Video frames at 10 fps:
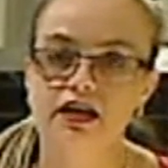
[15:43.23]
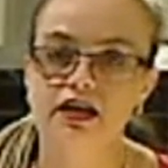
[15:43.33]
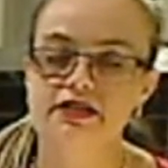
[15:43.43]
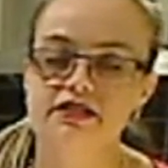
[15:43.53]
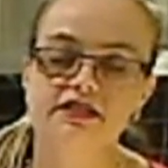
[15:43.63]

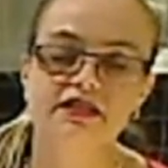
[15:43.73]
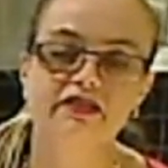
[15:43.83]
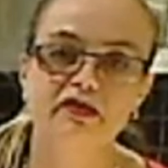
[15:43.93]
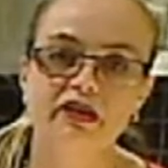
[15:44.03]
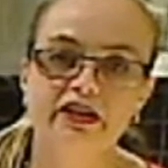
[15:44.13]
Lee's just
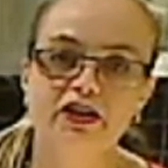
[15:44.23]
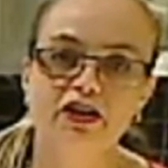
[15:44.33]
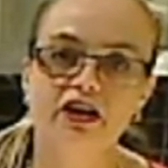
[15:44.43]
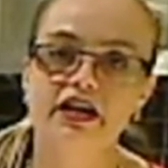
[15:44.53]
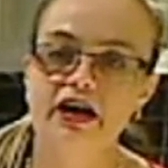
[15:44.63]
giving me a
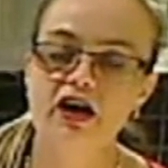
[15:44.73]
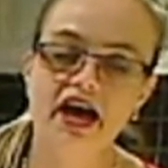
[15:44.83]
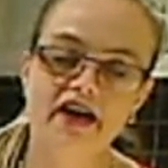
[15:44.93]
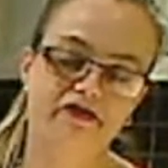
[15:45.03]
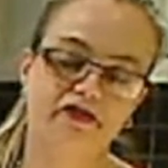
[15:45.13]
note. Now, I
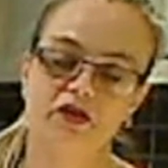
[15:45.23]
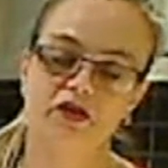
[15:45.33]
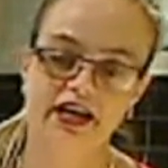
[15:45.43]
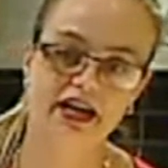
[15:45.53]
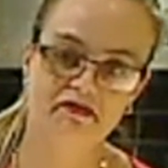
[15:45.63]
have
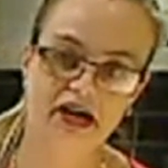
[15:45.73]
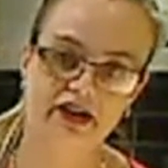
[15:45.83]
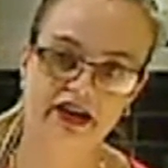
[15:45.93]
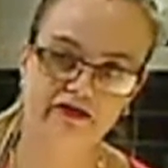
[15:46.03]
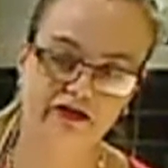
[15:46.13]
already
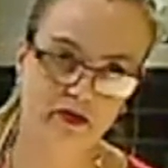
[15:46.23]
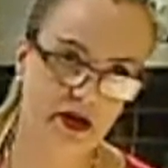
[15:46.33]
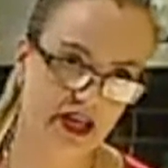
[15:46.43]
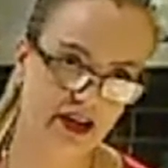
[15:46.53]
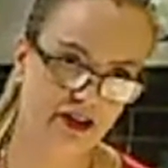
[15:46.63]
emailed
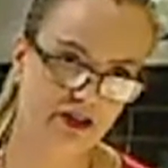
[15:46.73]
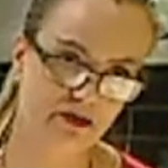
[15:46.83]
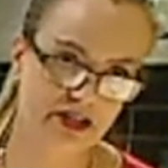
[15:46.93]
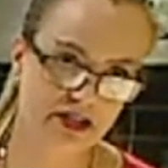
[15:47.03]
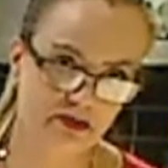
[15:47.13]
everybody the
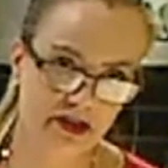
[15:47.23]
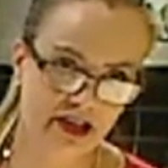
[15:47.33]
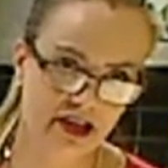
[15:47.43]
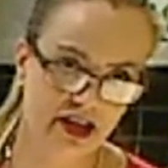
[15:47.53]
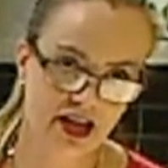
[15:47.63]
recipe.
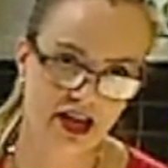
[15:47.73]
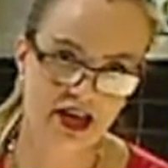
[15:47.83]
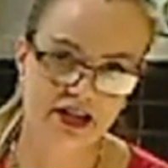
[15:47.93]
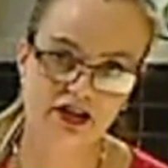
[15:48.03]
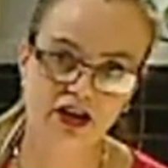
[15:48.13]

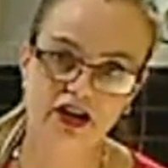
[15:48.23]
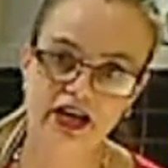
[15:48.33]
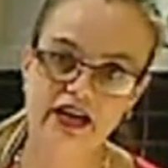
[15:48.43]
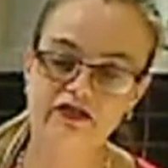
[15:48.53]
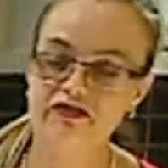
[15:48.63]
So
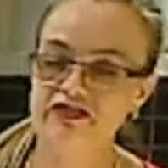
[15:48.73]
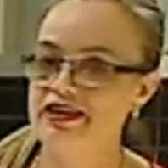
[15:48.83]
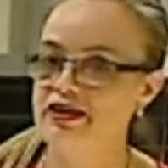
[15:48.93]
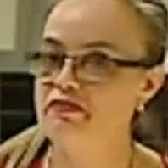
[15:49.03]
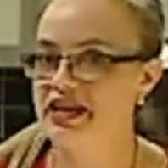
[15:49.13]
if
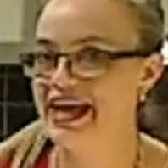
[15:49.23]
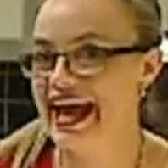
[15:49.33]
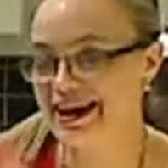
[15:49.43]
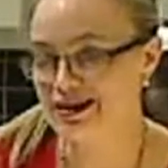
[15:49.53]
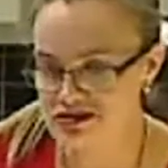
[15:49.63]
anybody
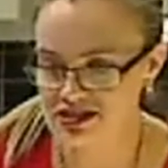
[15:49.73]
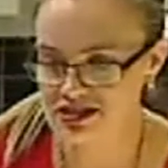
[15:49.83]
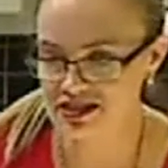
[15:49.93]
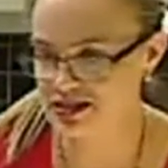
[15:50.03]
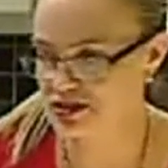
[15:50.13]
else
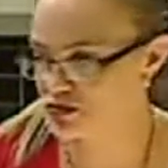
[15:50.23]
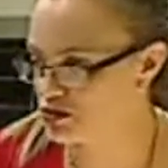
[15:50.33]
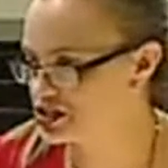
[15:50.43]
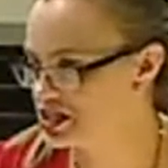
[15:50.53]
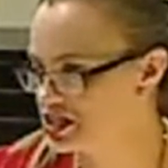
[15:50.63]
that's
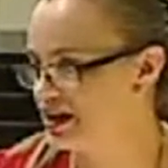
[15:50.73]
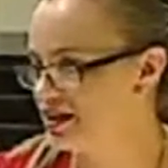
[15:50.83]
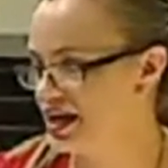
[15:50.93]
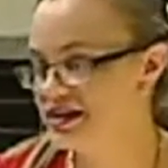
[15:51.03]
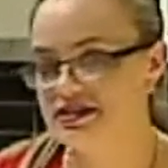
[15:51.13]
watching
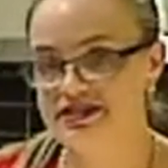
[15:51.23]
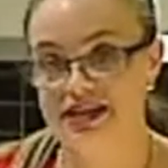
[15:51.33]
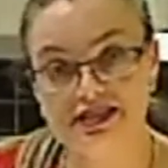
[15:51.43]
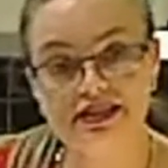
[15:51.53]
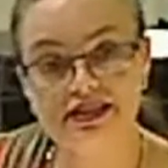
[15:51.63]
that
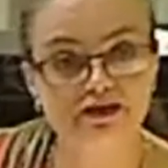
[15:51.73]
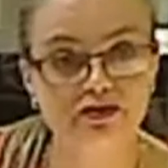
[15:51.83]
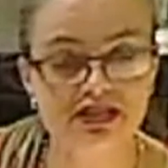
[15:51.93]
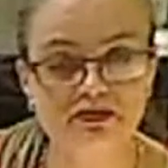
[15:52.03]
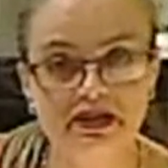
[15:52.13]
doesn't
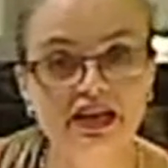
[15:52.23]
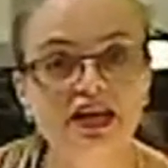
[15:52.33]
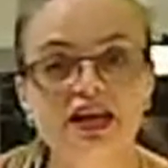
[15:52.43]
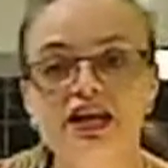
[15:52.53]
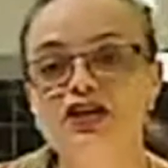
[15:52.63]
have the
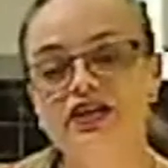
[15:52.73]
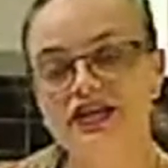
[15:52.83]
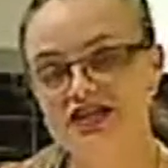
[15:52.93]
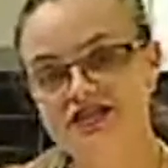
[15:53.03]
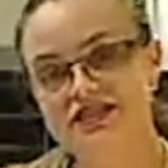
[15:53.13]
recipe,
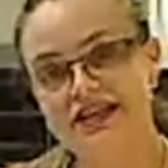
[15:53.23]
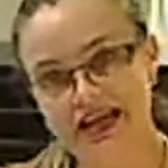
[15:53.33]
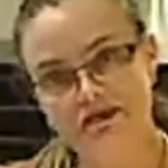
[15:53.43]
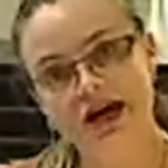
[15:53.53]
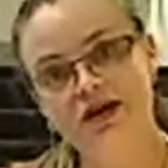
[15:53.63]
you can
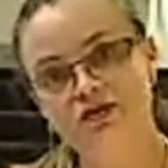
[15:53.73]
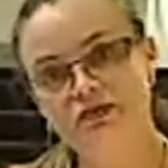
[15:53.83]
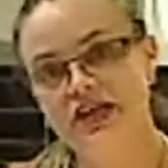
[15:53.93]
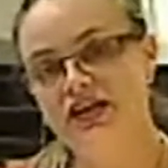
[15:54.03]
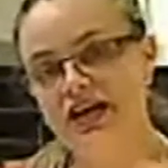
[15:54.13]
just email
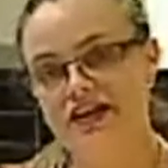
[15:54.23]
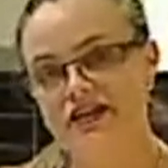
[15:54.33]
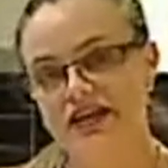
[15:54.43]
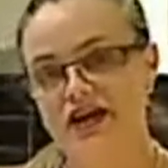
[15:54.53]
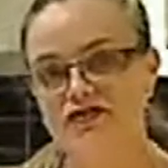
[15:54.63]
me
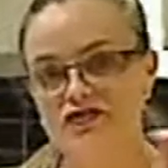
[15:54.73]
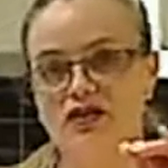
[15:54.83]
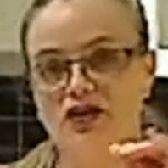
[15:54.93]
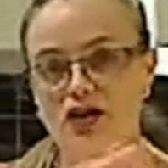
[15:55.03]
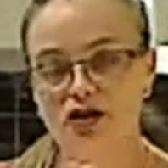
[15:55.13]
at
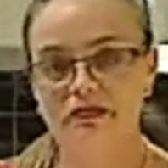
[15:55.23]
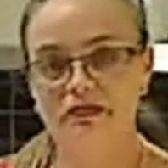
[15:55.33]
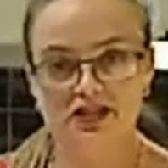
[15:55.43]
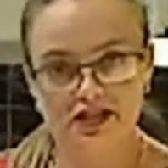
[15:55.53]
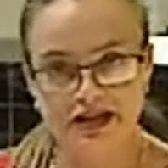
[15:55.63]

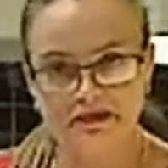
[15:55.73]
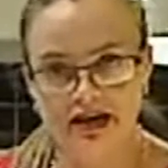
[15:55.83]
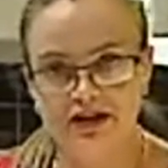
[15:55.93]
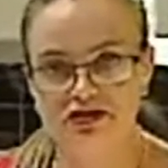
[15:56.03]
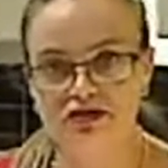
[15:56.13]

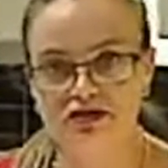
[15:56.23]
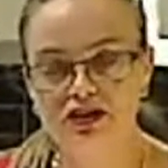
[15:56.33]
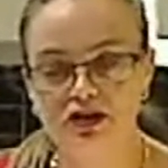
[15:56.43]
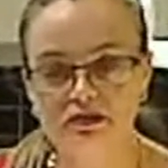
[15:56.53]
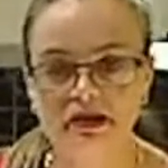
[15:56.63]

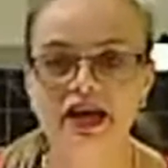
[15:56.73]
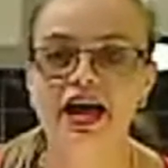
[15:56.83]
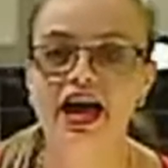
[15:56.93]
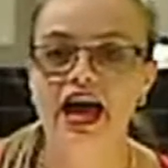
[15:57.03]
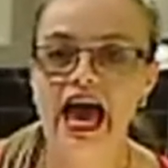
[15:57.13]
karen.hope@gmail.com,
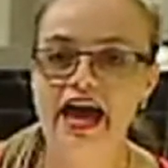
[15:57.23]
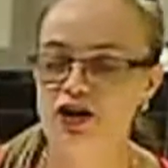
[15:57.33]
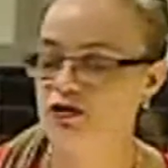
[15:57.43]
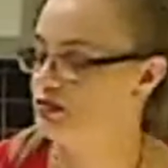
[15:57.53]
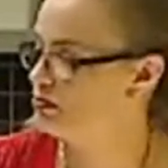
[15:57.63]
and
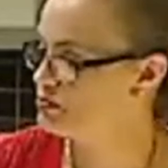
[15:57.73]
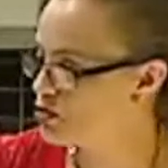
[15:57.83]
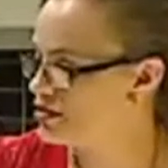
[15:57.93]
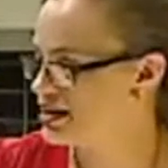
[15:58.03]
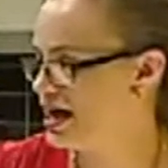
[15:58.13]
I'll be
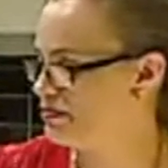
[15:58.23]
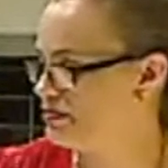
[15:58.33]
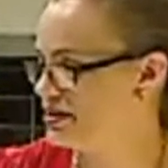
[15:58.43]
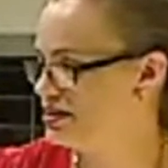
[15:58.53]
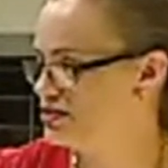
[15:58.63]
more than
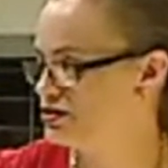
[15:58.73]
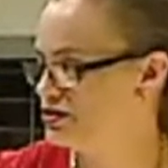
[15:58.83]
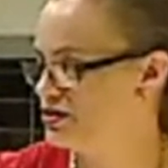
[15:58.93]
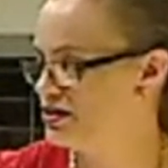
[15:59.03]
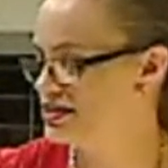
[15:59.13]
happy
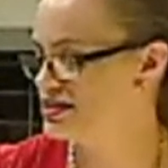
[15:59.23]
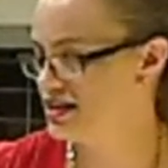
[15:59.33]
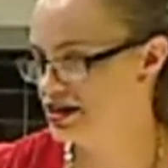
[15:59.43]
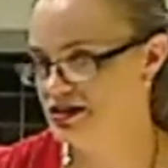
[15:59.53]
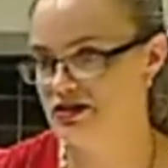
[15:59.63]
to send